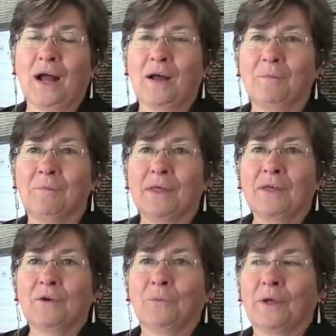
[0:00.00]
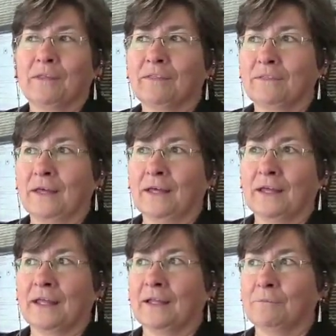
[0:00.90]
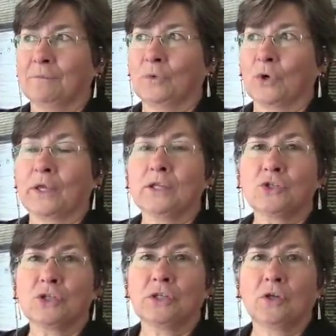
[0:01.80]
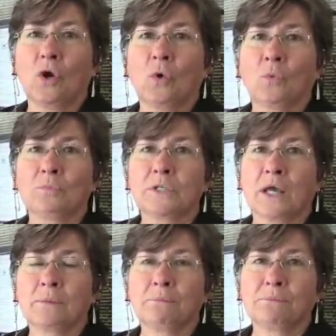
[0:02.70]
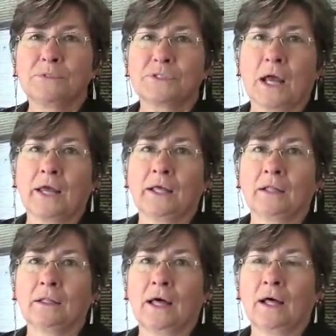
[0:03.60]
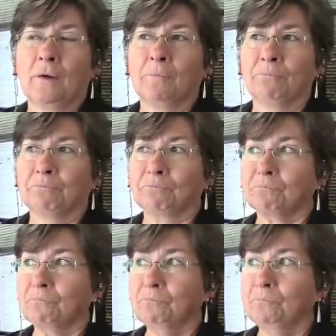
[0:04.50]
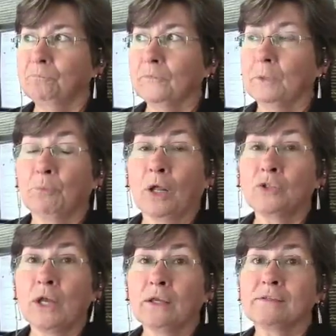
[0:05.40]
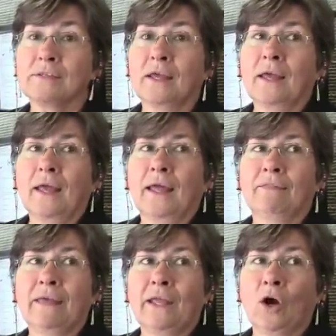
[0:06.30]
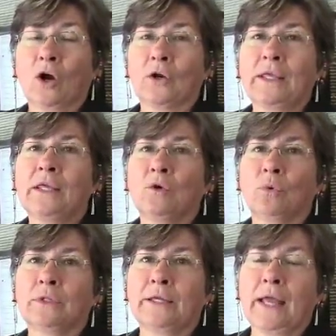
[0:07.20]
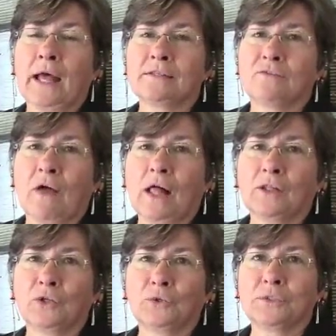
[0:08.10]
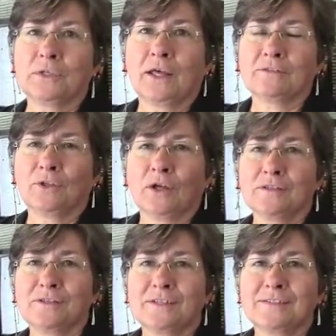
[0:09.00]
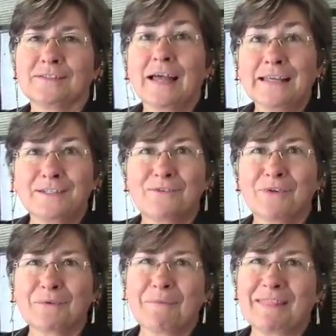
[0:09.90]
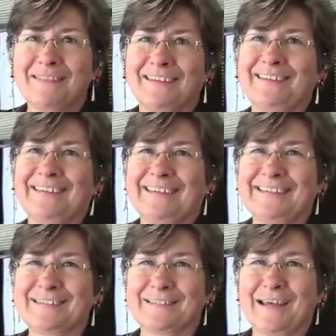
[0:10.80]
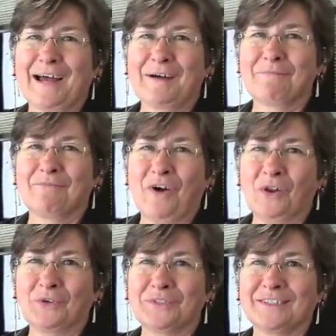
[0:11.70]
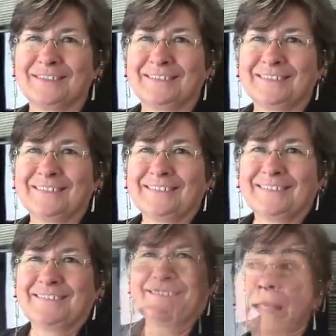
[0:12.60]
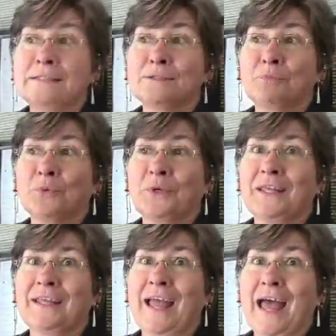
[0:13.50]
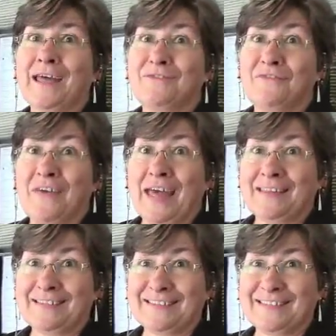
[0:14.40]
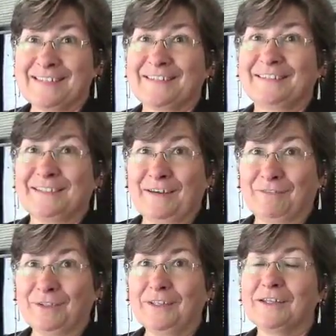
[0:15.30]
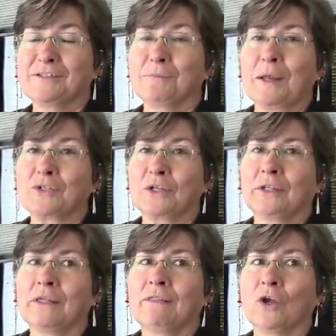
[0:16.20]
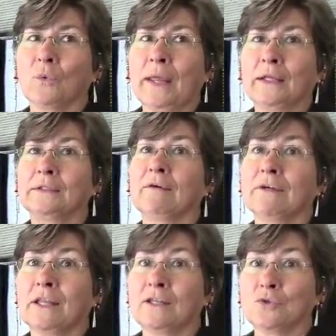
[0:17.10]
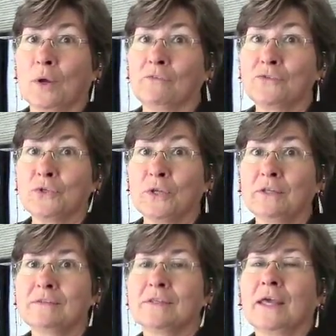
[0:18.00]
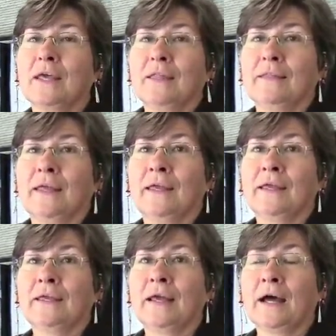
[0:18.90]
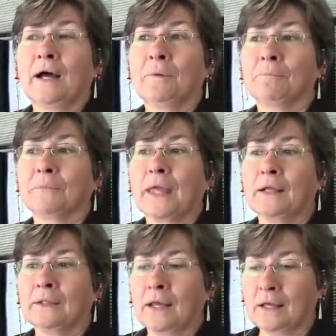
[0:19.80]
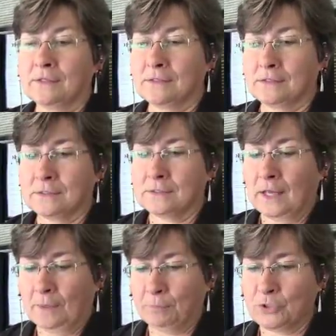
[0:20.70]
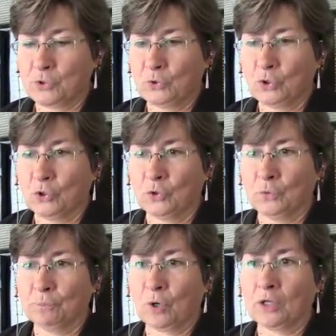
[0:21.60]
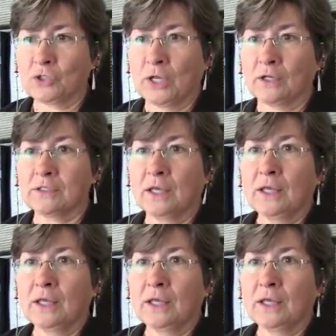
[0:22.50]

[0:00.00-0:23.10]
um, with uh, more kitchen home type style um, projects and they are equally as valued as long as the scientific method is um, followed. It's pretty advanced level, especially the grade 11 and 12 students. They, um, Kayla has uh, pursued her project